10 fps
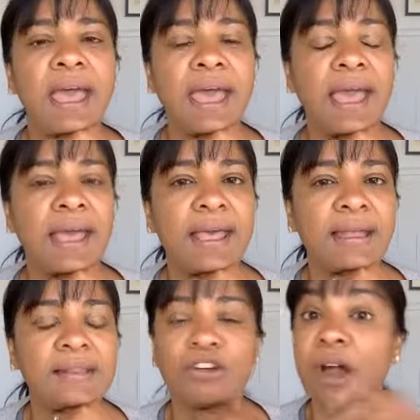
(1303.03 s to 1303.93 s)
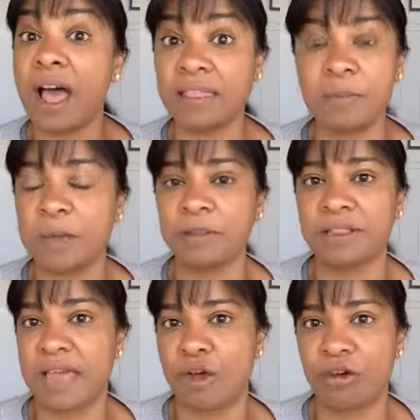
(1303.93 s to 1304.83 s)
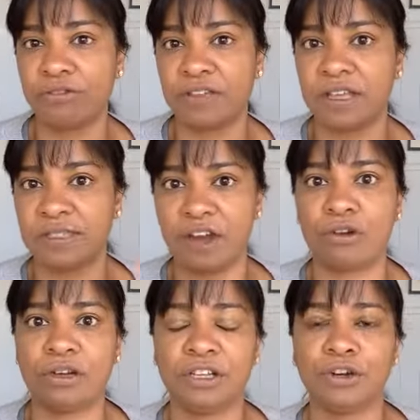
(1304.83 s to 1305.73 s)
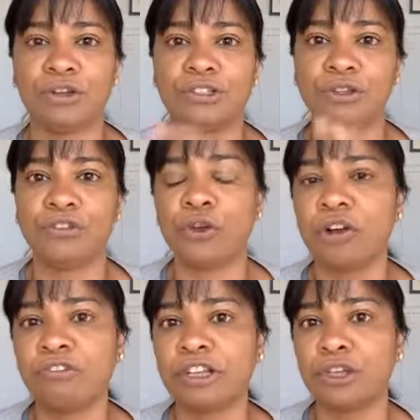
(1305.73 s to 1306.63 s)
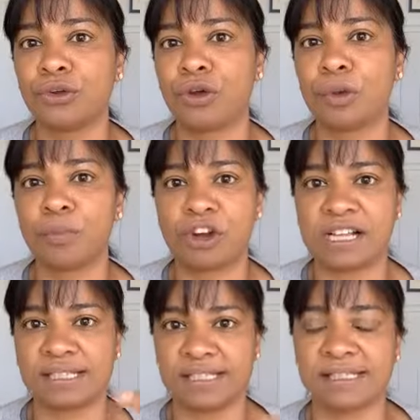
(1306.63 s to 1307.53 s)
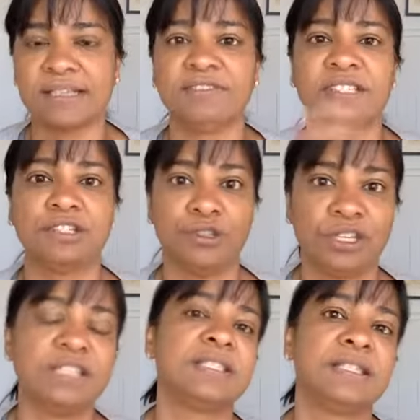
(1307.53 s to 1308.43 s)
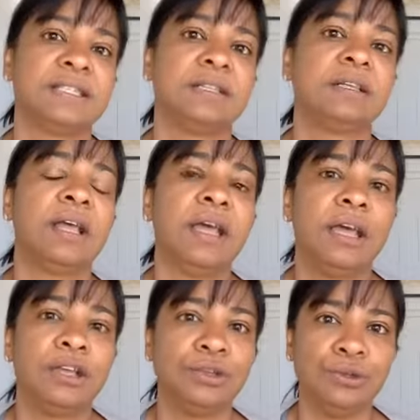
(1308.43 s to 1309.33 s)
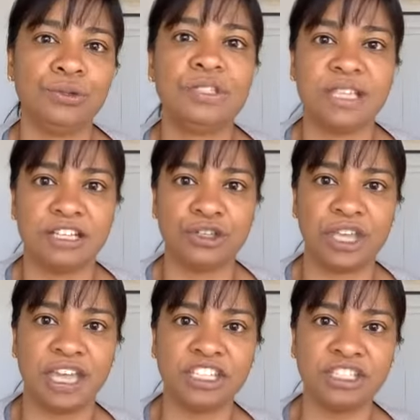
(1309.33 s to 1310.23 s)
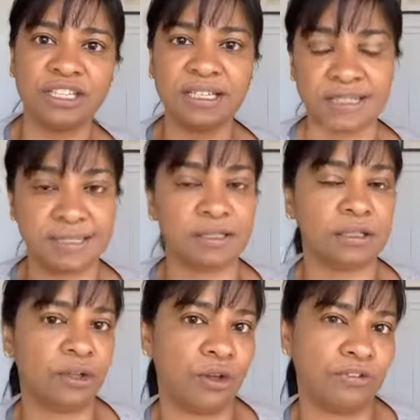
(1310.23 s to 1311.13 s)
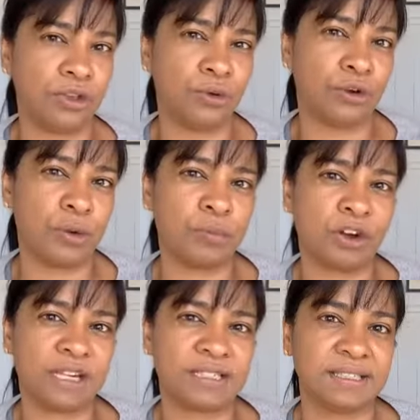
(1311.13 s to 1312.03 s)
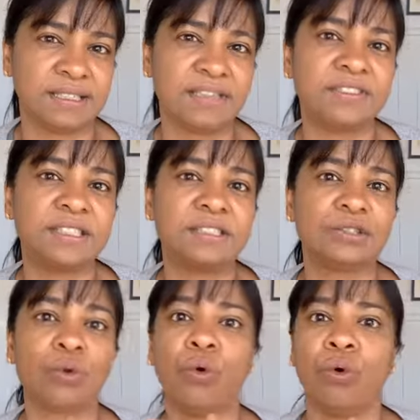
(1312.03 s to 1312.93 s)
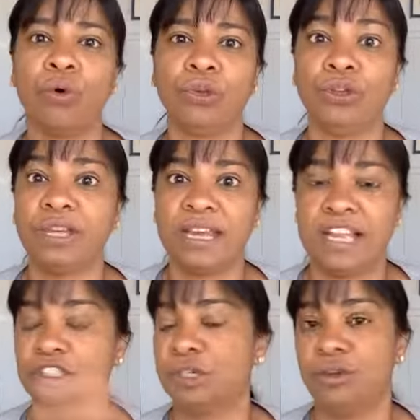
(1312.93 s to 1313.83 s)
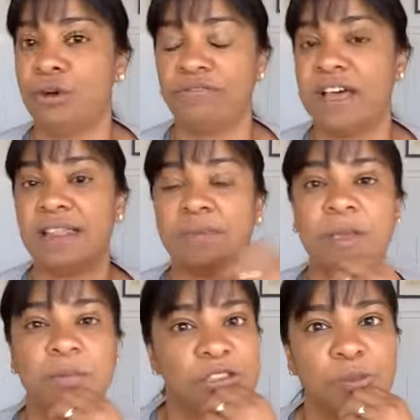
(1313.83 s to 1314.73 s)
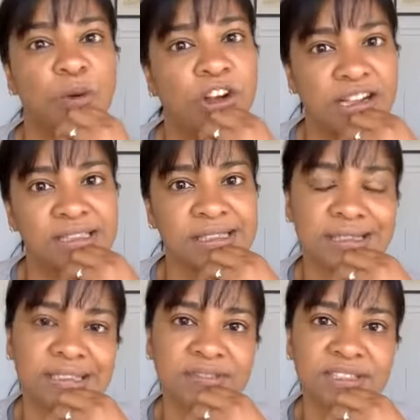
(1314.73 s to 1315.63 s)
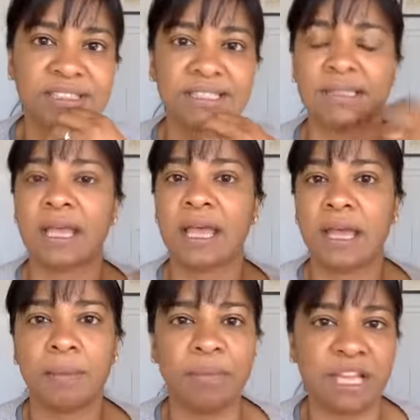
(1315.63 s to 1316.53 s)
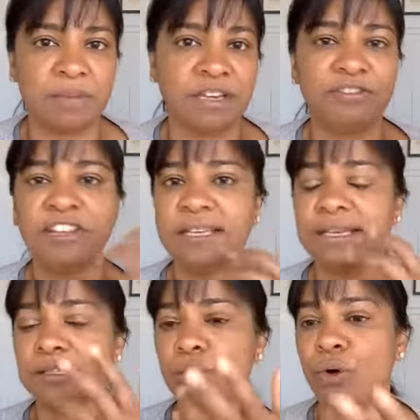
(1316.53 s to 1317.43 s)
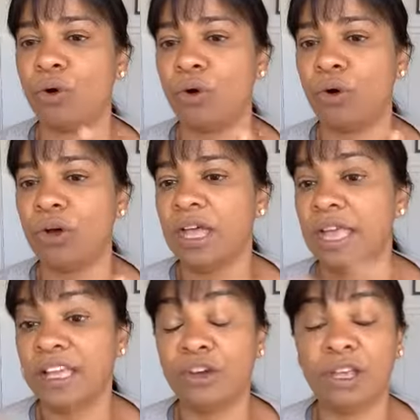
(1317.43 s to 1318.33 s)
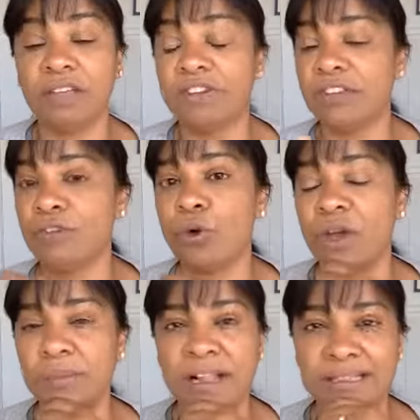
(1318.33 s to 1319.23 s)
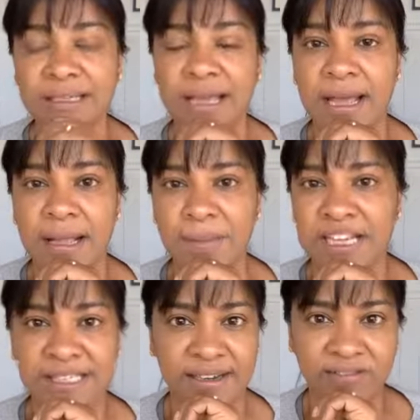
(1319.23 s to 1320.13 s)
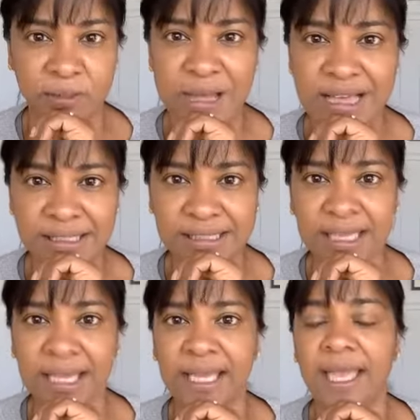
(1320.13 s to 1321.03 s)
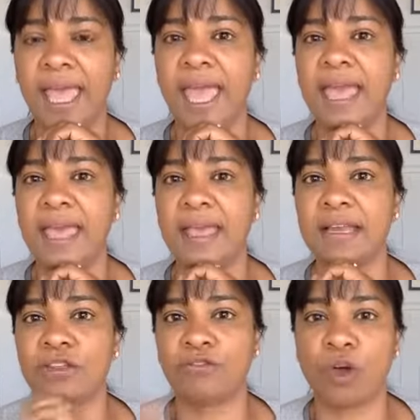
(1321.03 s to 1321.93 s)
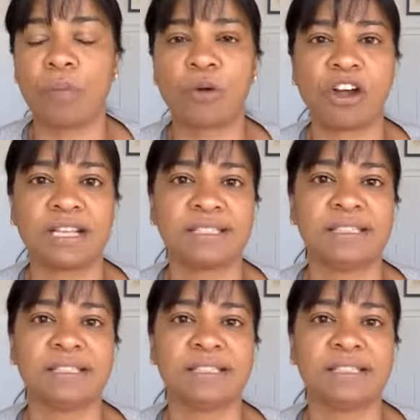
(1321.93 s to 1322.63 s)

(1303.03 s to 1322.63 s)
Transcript: And there are other people that offer their own, so if you're offering your own products and services, you can still use the education and still offer your own products and services, or you can actually offer other people's products and services, become an affiliate, or, even if you're in multi-level marketing and you've got products and